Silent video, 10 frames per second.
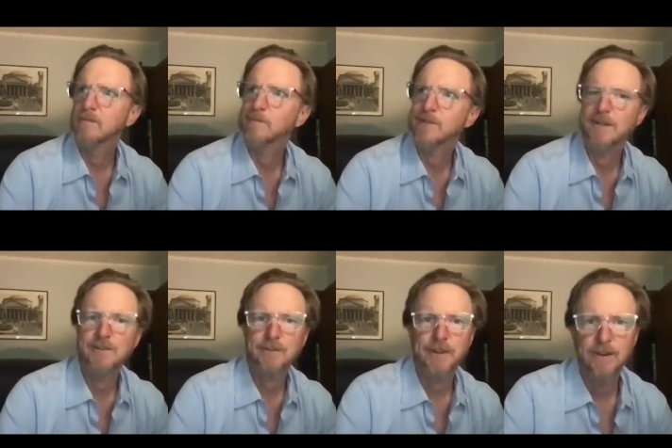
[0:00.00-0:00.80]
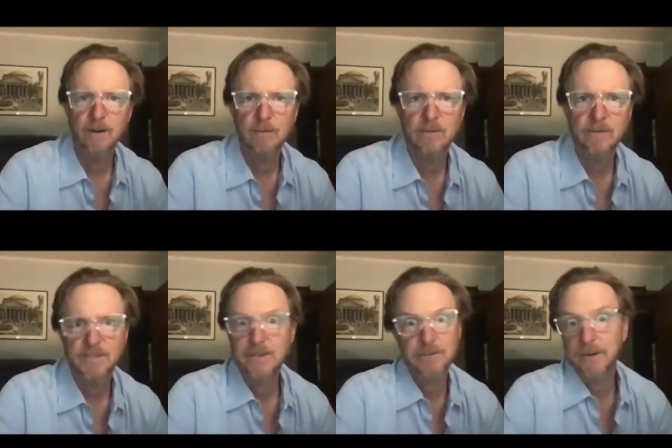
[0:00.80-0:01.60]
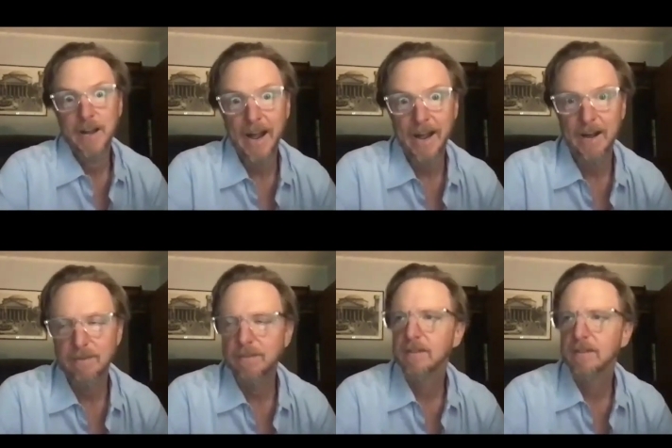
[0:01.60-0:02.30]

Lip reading: century and almost a century and a half